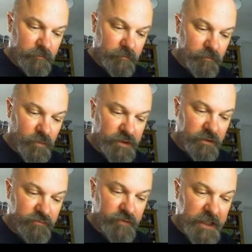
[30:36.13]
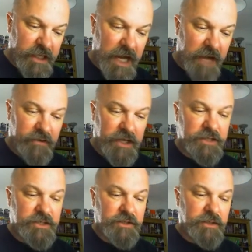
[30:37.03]
We still really haven't
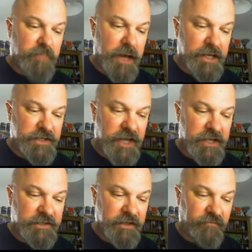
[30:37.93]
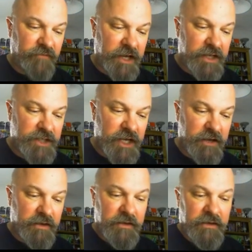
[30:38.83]
entered the main testing phase yet
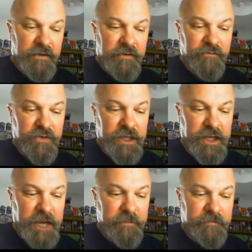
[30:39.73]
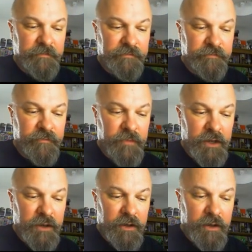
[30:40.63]
for the game.
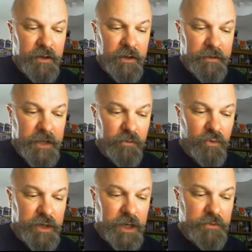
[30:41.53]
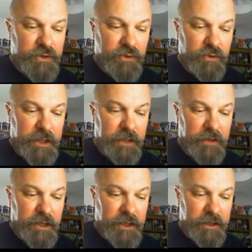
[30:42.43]
That will come shortly
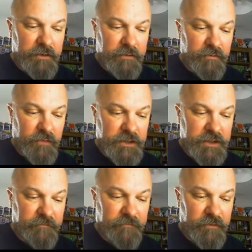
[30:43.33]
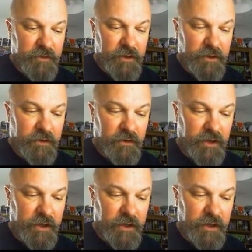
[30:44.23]
when I once I've got a,